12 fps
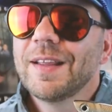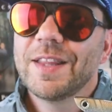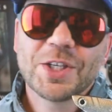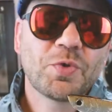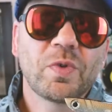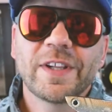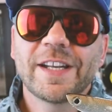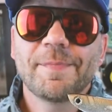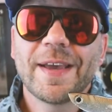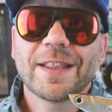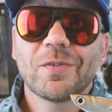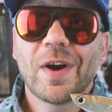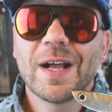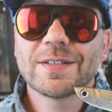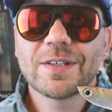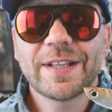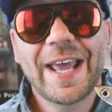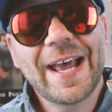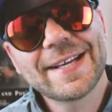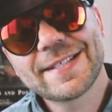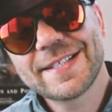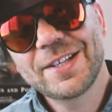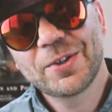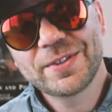This really did make the rounds on the
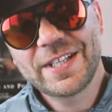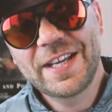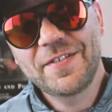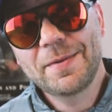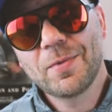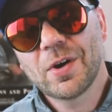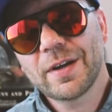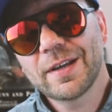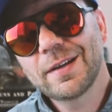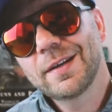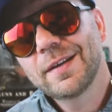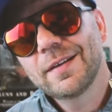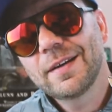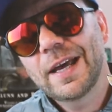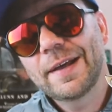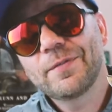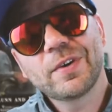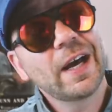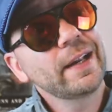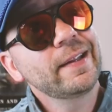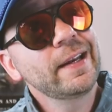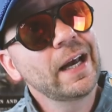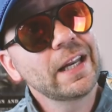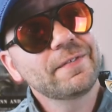As Seen on TV market, and for
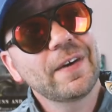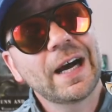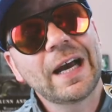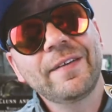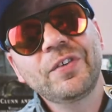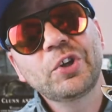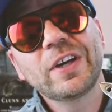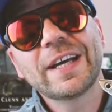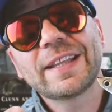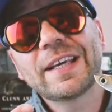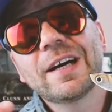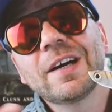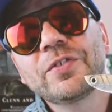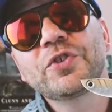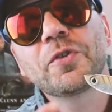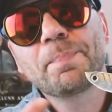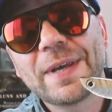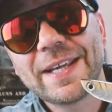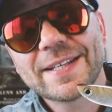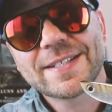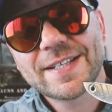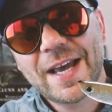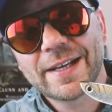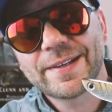$19.95, you could get the 100-piece
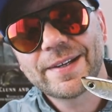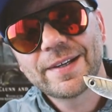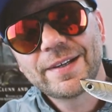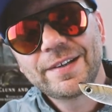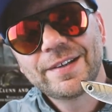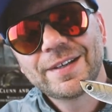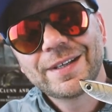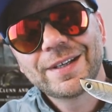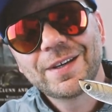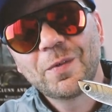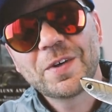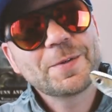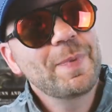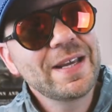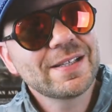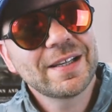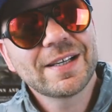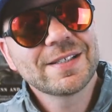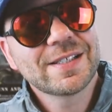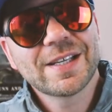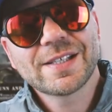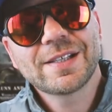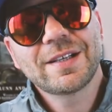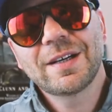set, which basically
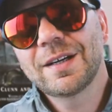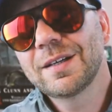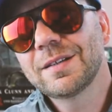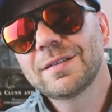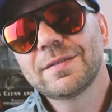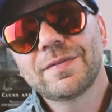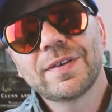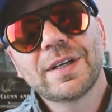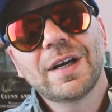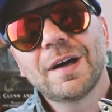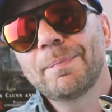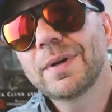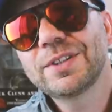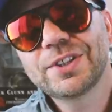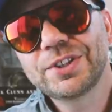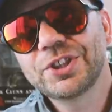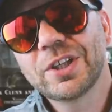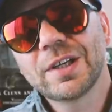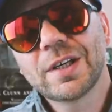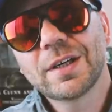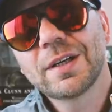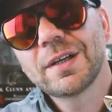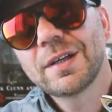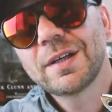consisted of a bunch of junk
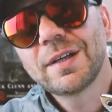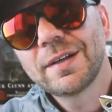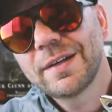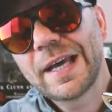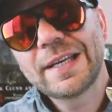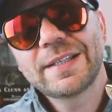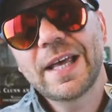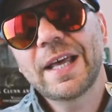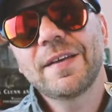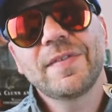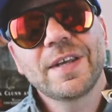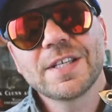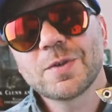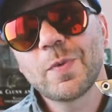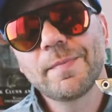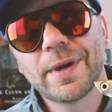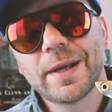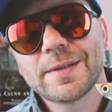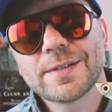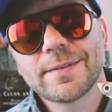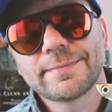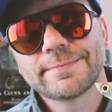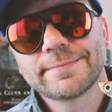and 10 of these swim baits.